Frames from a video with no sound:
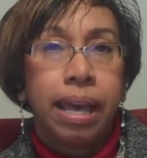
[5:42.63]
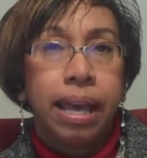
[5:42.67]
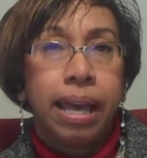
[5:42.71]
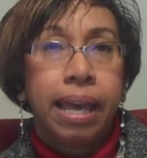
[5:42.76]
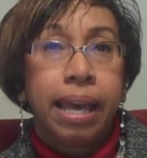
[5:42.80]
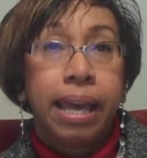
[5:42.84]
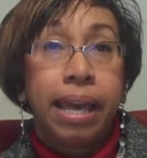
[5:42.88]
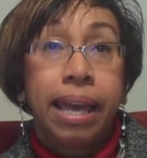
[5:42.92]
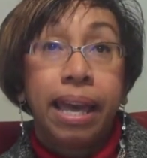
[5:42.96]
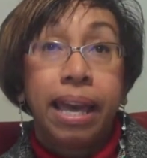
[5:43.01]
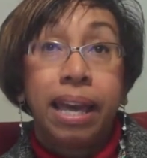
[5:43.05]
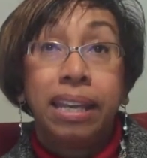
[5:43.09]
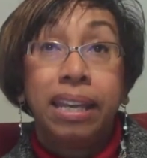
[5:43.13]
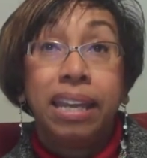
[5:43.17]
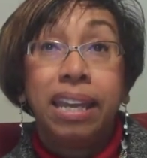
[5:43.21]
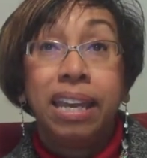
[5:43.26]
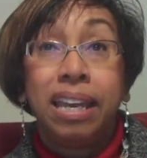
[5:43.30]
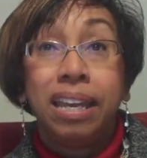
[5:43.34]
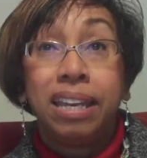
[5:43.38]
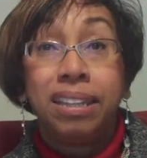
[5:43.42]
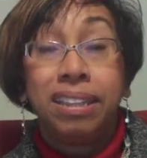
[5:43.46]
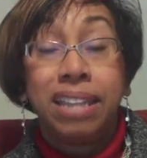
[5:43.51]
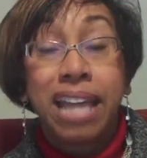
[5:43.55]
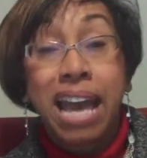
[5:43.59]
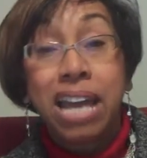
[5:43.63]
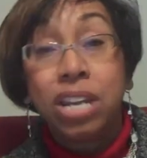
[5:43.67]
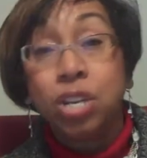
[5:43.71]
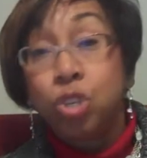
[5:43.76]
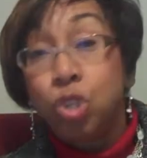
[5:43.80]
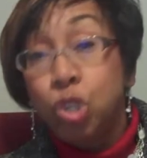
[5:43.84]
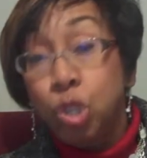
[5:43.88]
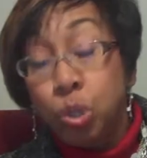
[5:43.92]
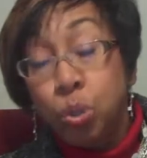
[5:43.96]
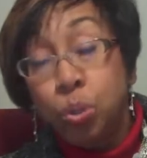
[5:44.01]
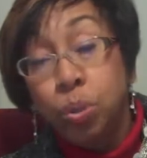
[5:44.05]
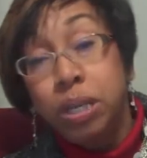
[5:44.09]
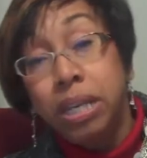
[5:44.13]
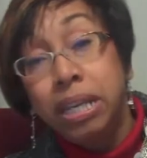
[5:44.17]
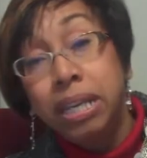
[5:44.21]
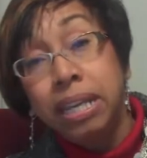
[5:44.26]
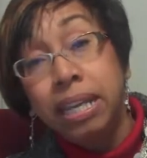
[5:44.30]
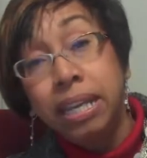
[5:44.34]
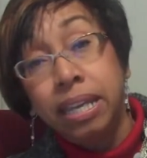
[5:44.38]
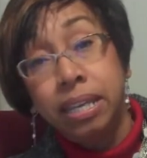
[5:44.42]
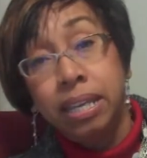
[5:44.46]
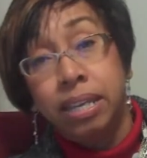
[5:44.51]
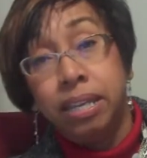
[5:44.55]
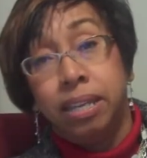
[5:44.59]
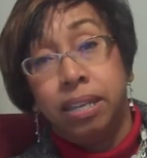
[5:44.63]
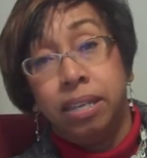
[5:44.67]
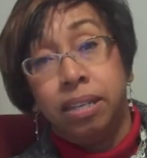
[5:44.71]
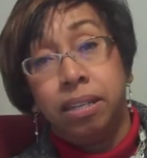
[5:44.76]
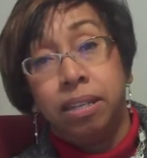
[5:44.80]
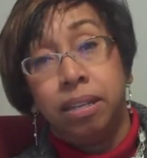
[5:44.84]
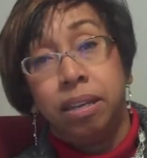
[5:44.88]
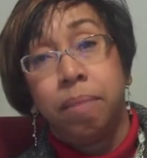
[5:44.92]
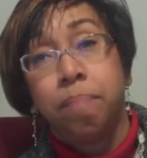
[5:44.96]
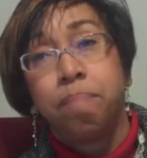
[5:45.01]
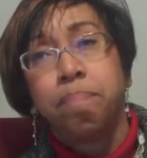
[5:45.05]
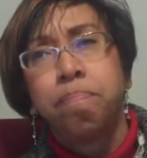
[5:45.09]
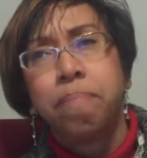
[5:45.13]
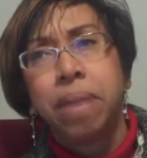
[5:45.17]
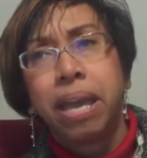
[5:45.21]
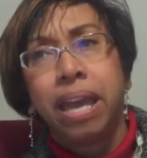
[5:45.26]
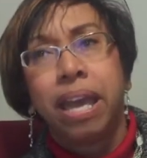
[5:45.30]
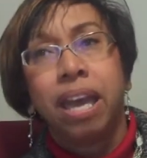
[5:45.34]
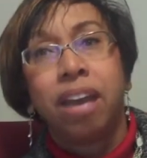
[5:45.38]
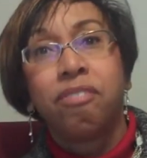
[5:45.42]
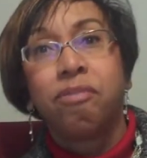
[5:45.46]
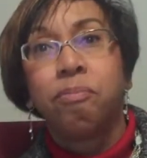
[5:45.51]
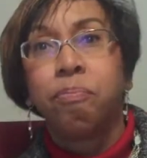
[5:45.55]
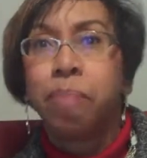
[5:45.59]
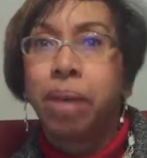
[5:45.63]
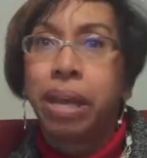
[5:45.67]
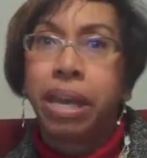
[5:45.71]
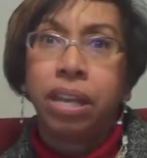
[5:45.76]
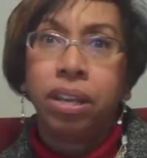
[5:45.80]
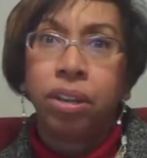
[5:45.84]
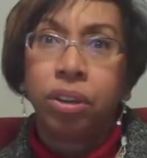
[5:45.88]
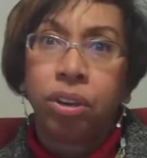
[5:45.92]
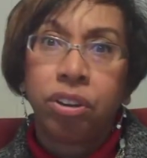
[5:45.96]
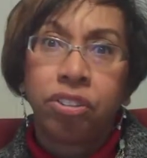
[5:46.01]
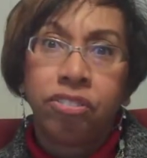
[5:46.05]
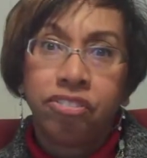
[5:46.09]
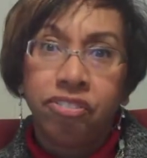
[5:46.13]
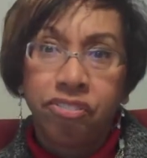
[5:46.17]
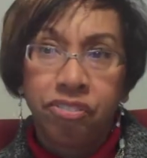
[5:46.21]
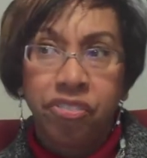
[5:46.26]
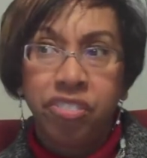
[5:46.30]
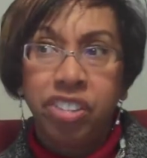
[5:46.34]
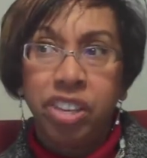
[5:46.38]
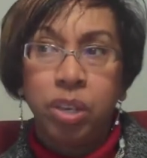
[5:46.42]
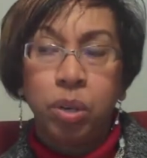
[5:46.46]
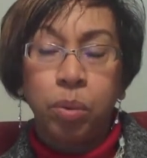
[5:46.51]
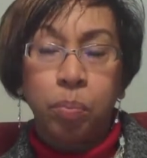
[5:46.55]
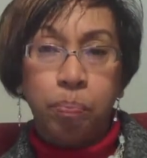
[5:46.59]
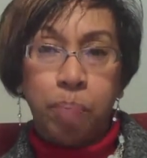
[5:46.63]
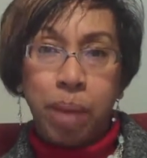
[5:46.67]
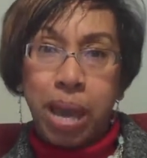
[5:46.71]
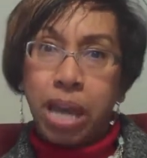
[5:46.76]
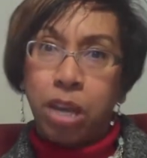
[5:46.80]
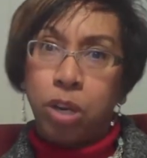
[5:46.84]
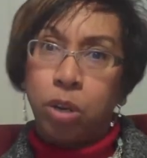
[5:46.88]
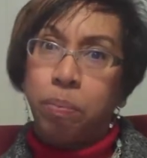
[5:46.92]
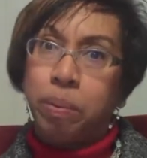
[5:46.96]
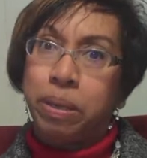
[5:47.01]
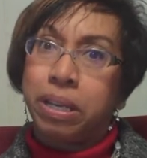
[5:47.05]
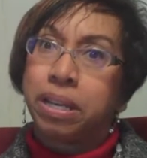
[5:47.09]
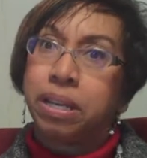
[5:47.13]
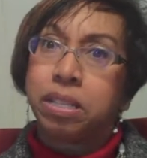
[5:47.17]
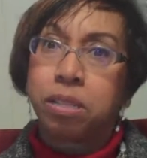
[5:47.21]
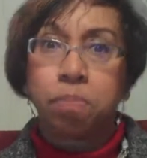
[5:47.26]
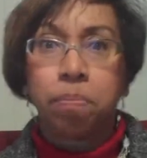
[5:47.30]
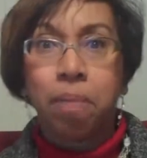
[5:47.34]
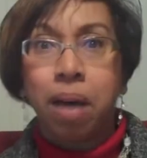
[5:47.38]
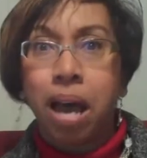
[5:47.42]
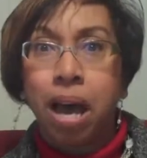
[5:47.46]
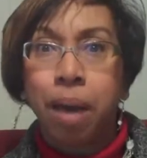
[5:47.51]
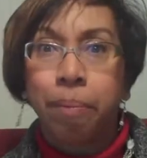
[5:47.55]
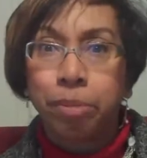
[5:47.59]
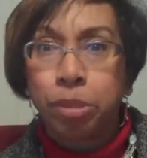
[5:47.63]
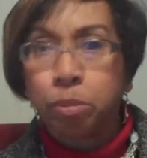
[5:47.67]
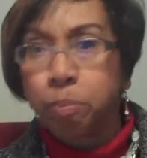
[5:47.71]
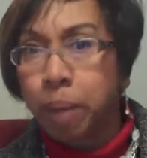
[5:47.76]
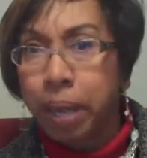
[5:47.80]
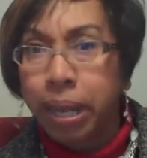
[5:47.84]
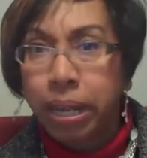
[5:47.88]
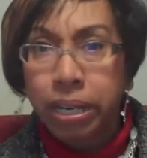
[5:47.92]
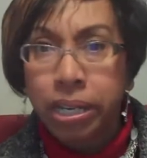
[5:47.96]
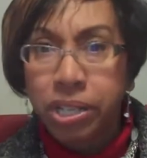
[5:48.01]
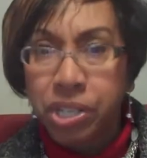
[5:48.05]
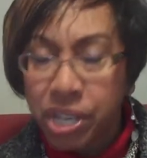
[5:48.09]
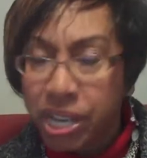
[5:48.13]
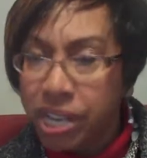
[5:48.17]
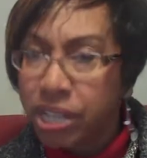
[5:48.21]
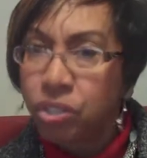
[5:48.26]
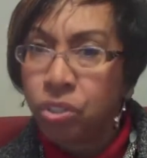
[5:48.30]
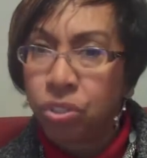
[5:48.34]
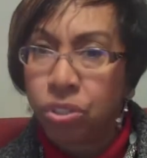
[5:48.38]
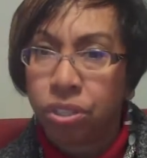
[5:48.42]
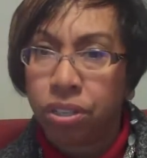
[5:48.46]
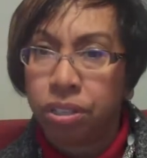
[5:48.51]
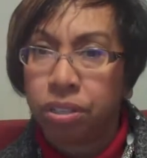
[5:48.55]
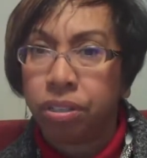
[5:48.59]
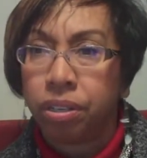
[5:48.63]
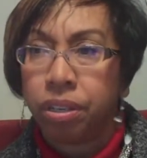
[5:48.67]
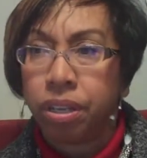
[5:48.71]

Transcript: and that tuning in may have made her feel better because mom's paying attention.